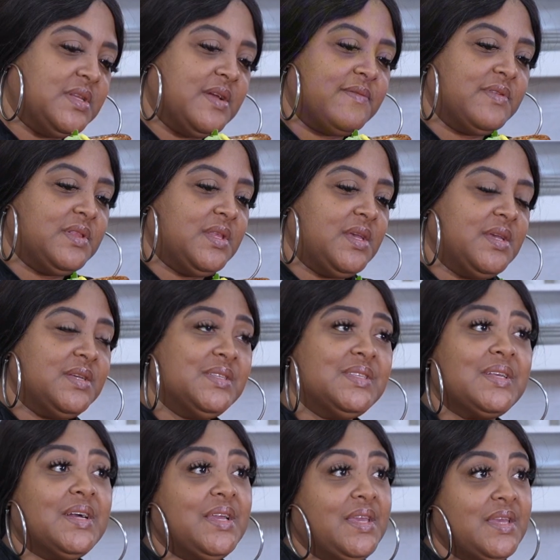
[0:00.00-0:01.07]
and everything.
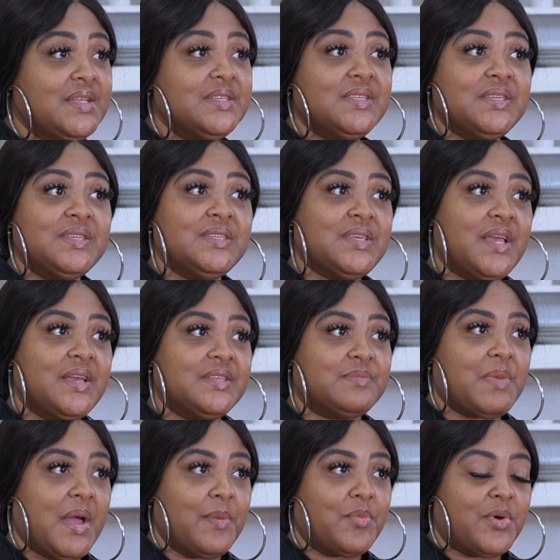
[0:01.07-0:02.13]
Again, Zing Zang is
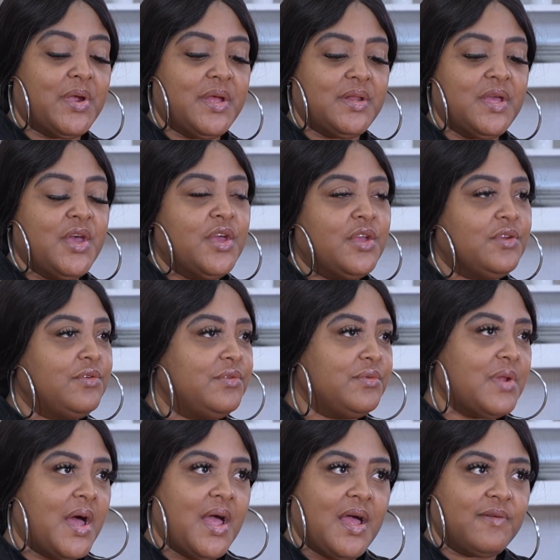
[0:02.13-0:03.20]
my brand. You do
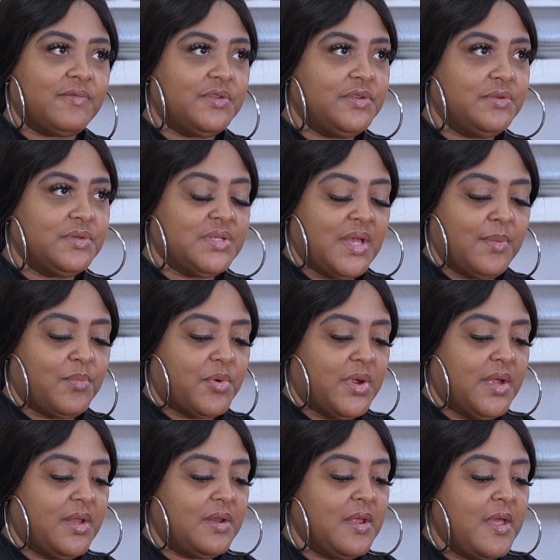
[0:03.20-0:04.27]
not have to use that
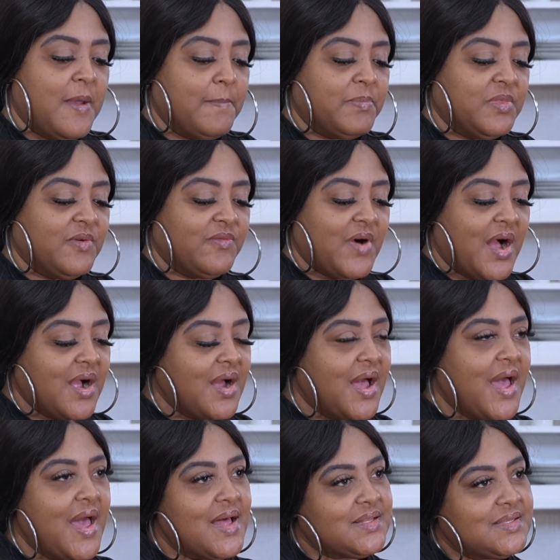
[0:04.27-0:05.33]
brand. The vodka
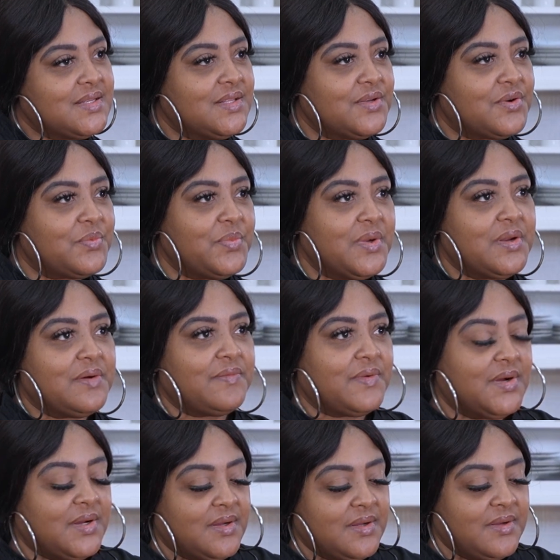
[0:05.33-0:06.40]
adds a little bit of
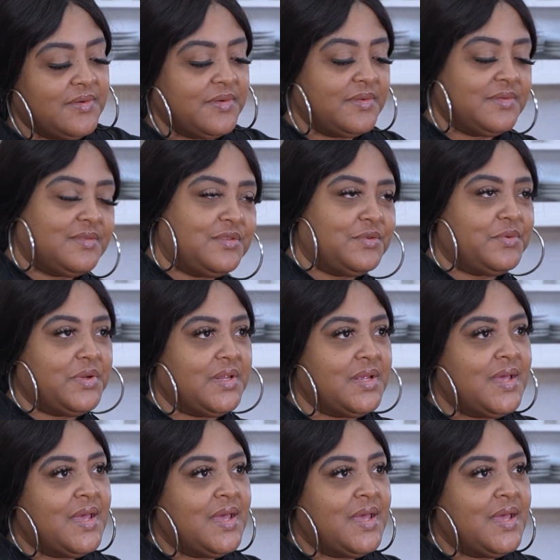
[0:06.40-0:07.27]
to it.